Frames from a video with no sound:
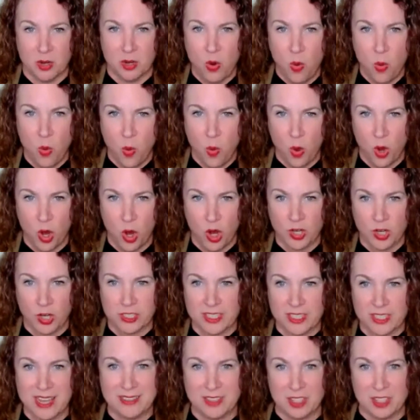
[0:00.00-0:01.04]

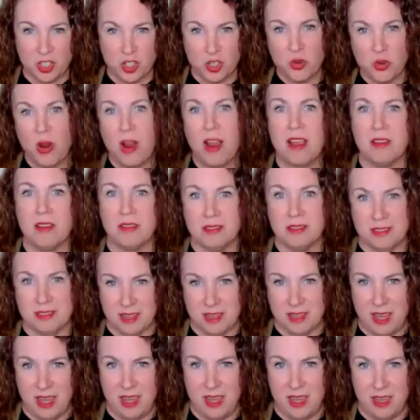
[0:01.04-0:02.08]
court at the trial
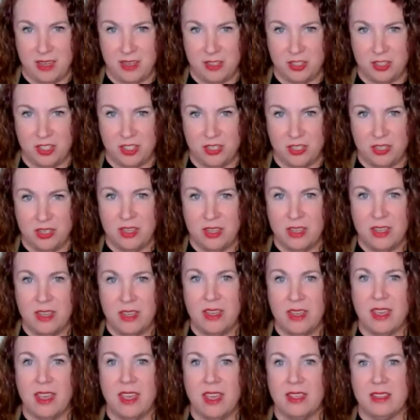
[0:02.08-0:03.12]
stage
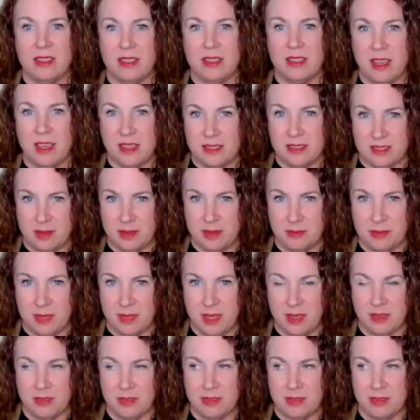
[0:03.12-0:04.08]
and get something.